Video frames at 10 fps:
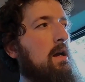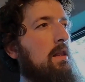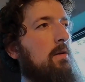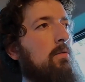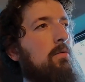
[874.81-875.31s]
I
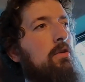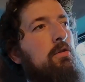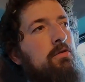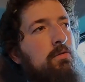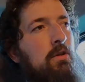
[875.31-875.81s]
think what we're gonna
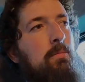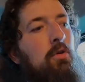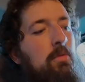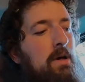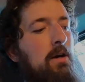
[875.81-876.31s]
do is we're gonna
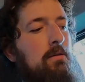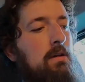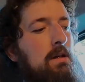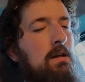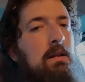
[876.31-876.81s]
pull them out
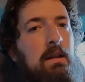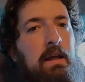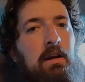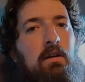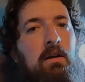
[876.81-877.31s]

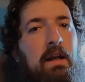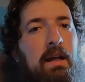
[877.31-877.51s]
later